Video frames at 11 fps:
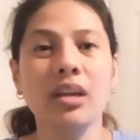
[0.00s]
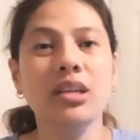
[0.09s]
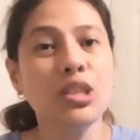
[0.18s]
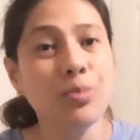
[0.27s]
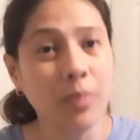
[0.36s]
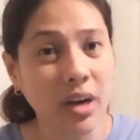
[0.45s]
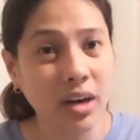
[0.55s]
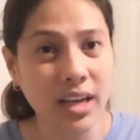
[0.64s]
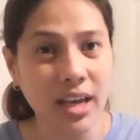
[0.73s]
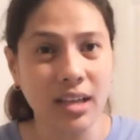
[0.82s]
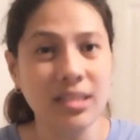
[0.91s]

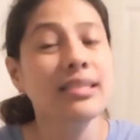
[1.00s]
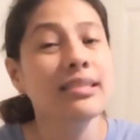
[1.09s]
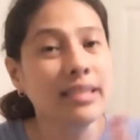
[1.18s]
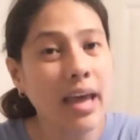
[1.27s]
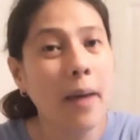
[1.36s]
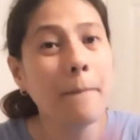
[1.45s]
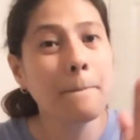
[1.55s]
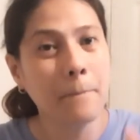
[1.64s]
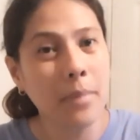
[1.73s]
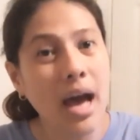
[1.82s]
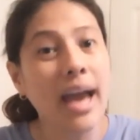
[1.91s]
experience step
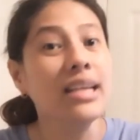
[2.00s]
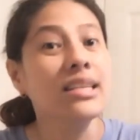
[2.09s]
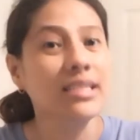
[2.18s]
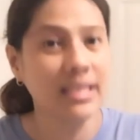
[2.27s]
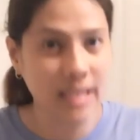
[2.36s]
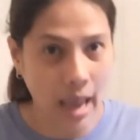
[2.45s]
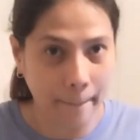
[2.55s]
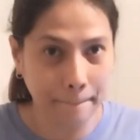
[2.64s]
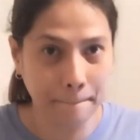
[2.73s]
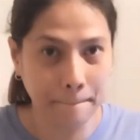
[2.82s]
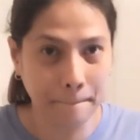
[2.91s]
by step.
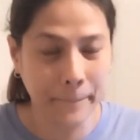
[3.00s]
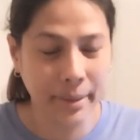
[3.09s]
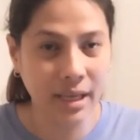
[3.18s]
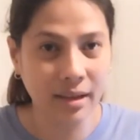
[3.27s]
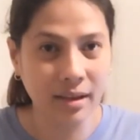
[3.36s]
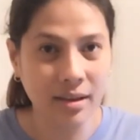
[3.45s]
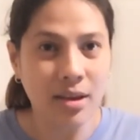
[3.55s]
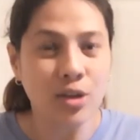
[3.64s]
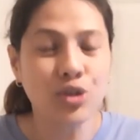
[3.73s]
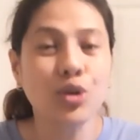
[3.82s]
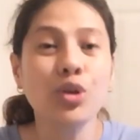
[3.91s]

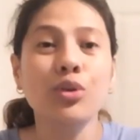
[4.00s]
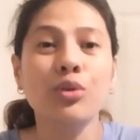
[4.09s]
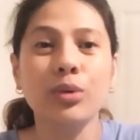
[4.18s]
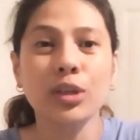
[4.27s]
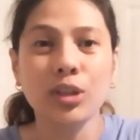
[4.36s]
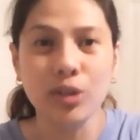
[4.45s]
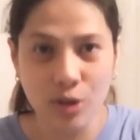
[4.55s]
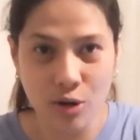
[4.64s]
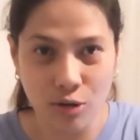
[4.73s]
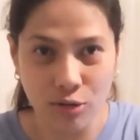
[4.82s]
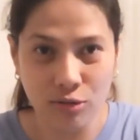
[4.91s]
So you would
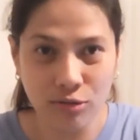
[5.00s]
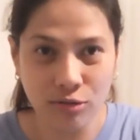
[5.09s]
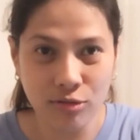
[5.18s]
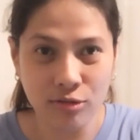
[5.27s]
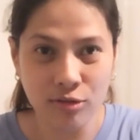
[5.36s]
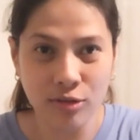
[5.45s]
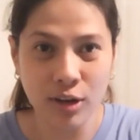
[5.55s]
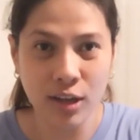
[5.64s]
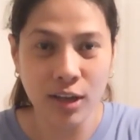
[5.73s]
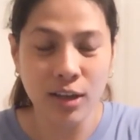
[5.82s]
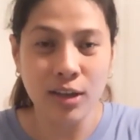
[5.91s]
know.
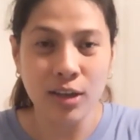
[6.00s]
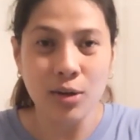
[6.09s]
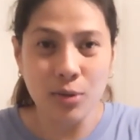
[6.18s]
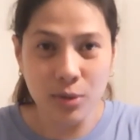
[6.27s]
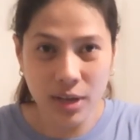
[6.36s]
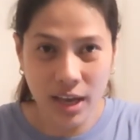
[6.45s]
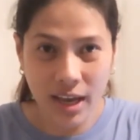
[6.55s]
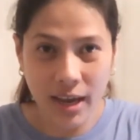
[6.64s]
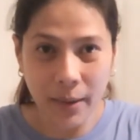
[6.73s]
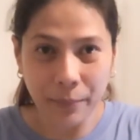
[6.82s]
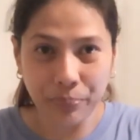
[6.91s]

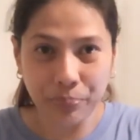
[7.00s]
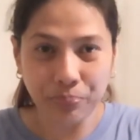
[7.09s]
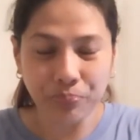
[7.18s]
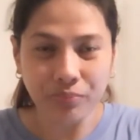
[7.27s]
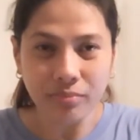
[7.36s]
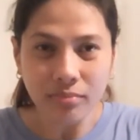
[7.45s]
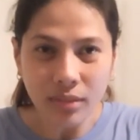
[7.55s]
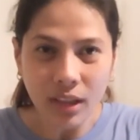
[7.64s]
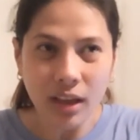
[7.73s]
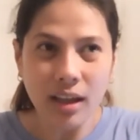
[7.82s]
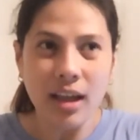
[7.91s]
Okay?
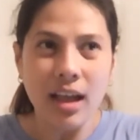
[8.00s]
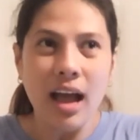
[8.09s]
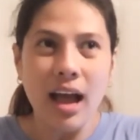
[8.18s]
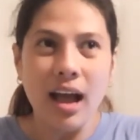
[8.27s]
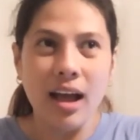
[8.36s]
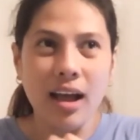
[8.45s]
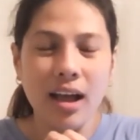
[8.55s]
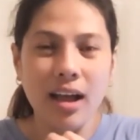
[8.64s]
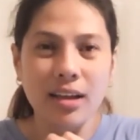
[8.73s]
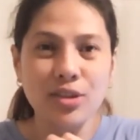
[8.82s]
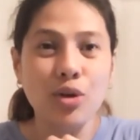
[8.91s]

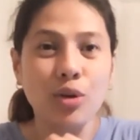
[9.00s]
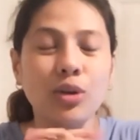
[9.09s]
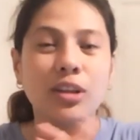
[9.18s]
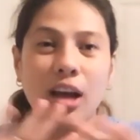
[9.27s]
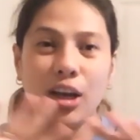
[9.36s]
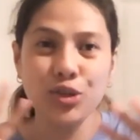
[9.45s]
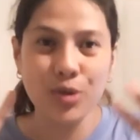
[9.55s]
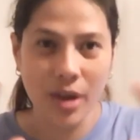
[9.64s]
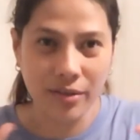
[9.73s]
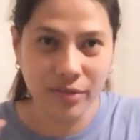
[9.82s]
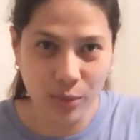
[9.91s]
So good luck to
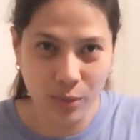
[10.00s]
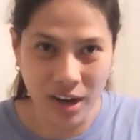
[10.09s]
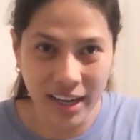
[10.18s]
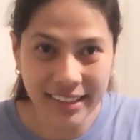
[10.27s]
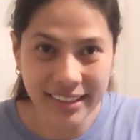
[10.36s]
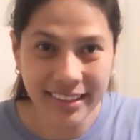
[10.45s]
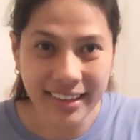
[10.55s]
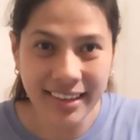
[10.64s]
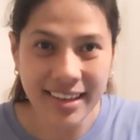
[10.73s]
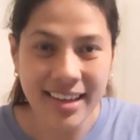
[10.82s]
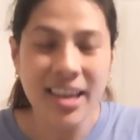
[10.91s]
everyone.
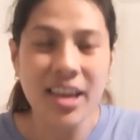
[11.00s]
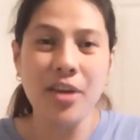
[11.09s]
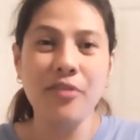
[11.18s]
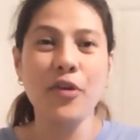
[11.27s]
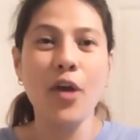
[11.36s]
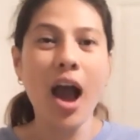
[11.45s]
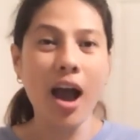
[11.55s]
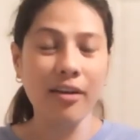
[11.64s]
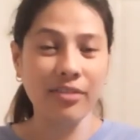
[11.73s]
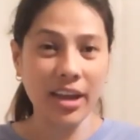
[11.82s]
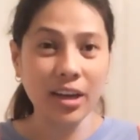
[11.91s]
If you
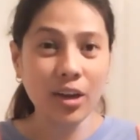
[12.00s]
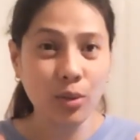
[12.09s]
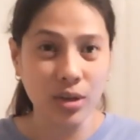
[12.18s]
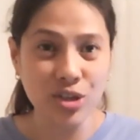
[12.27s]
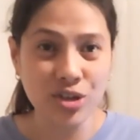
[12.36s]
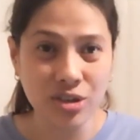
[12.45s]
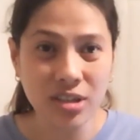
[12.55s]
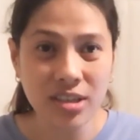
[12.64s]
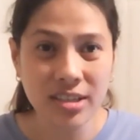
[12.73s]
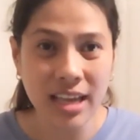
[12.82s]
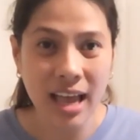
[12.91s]
have any
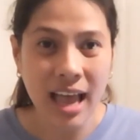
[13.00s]
questions,